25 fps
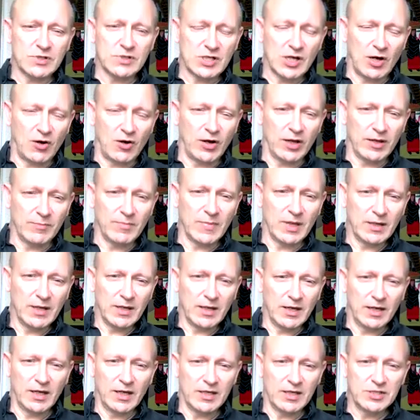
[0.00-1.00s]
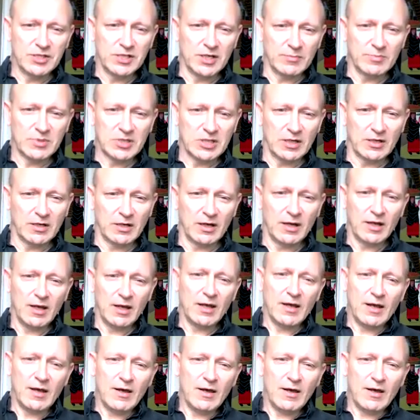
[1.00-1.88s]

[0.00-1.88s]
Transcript: time in Egypt, and